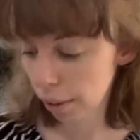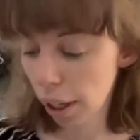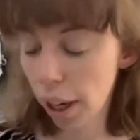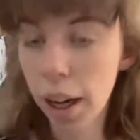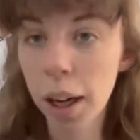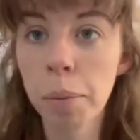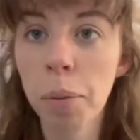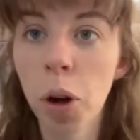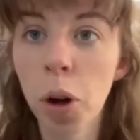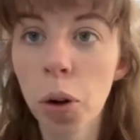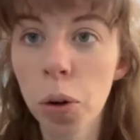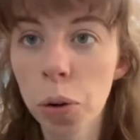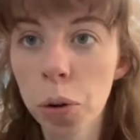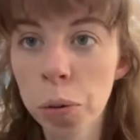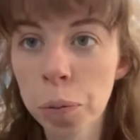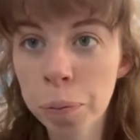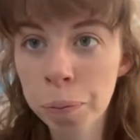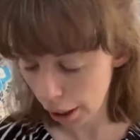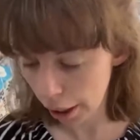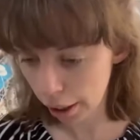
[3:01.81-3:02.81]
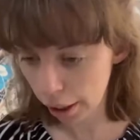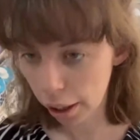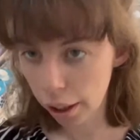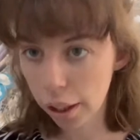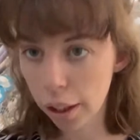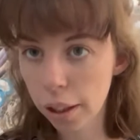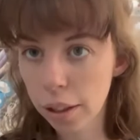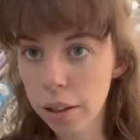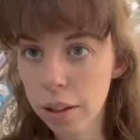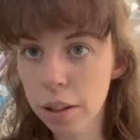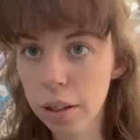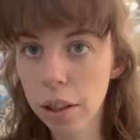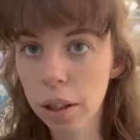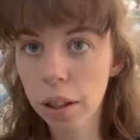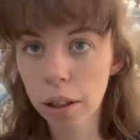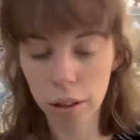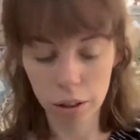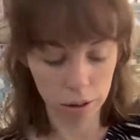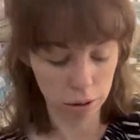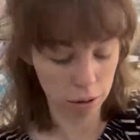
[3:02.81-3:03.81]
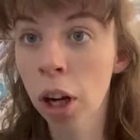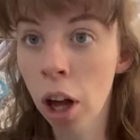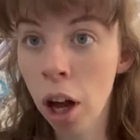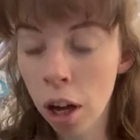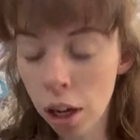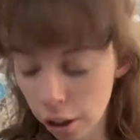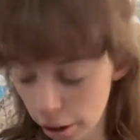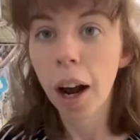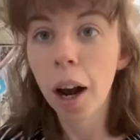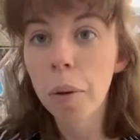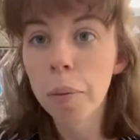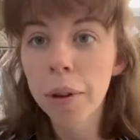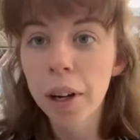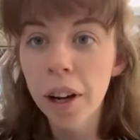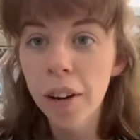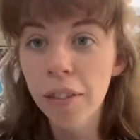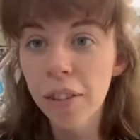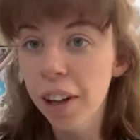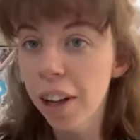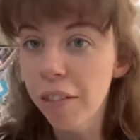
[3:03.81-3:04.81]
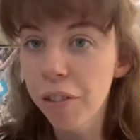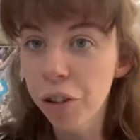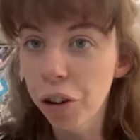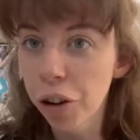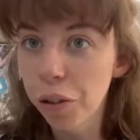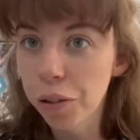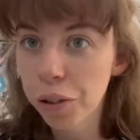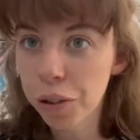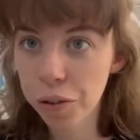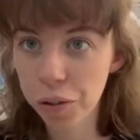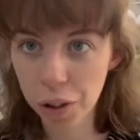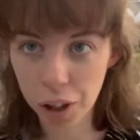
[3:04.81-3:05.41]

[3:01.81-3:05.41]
I'm home. It is 1 o'clock. I'm gonna have leftovers for